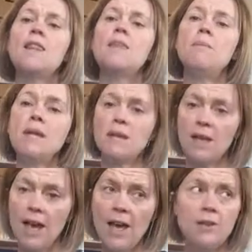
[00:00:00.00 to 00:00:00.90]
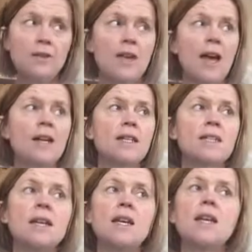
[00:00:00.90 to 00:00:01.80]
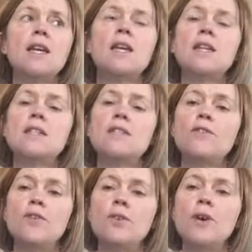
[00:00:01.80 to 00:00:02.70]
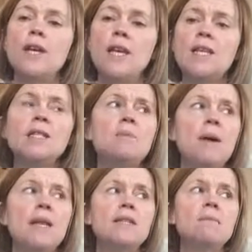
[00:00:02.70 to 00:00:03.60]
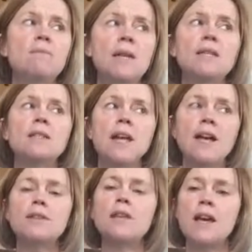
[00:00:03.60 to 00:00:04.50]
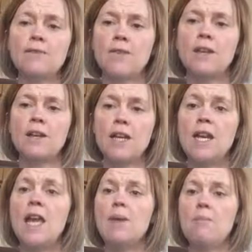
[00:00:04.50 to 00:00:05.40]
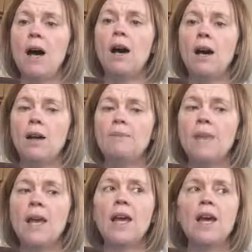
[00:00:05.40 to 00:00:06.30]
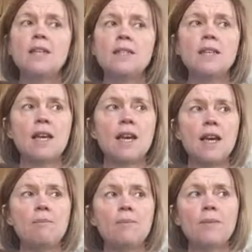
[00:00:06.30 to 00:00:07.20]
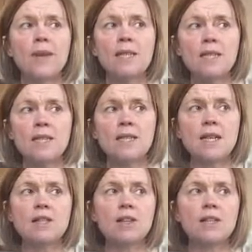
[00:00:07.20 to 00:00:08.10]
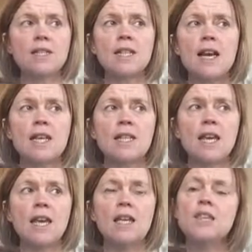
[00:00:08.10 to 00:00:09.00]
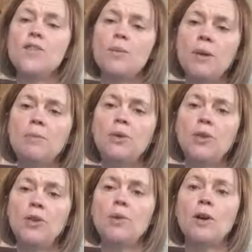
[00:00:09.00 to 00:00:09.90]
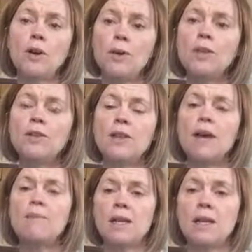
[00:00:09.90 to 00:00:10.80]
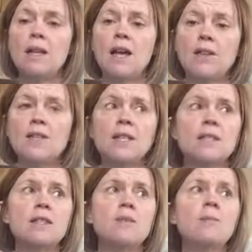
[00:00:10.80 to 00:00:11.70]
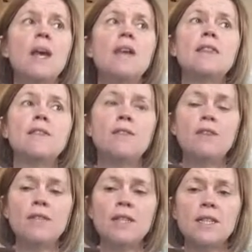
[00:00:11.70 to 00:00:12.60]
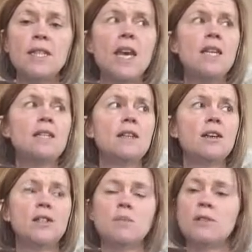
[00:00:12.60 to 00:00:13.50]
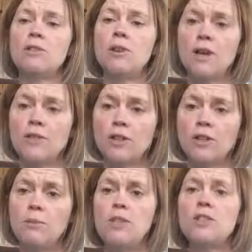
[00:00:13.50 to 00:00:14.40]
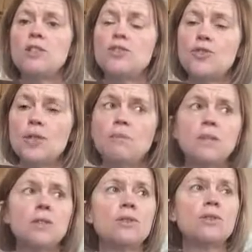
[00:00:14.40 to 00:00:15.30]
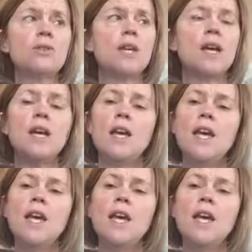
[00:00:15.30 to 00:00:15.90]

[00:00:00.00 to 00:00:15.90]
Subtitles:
The Mental Health Act is for an independent mental health advocate, an IMHA, and as it says on the slide here, it's for people who are going through that mental health system. If they're detained in hospital or have a community treatment order,